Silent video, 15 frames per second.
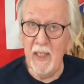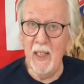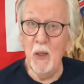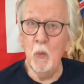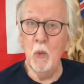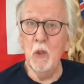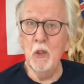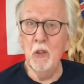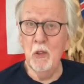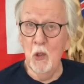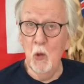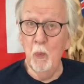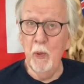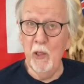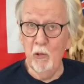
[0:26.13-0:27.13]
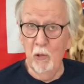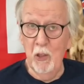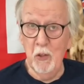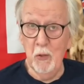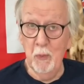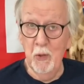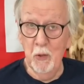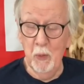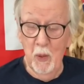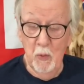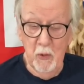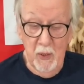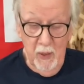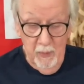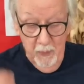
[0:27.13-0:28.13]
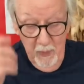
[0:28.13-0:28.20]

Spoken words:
It will soon be Christmas, won't it?